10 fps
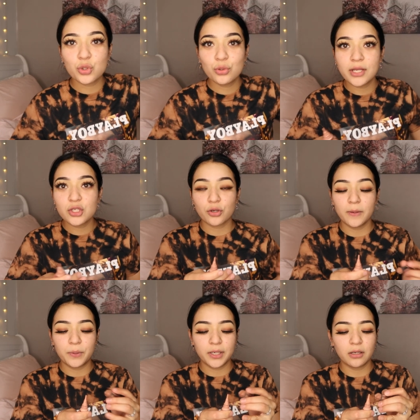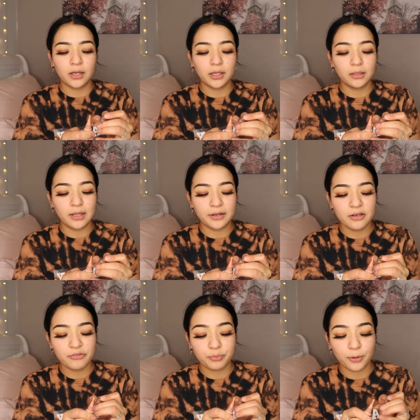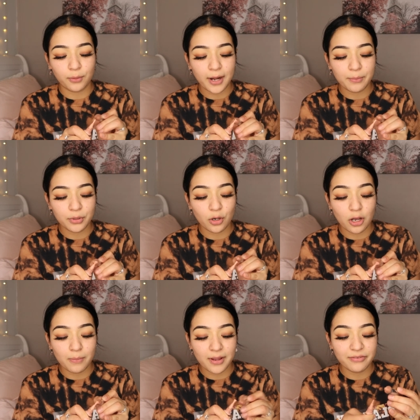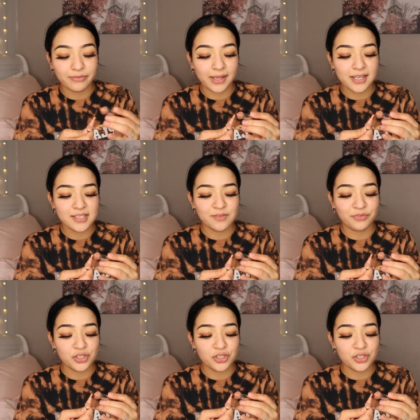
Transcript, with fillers: do enjoy putting on a lot of primer on my face.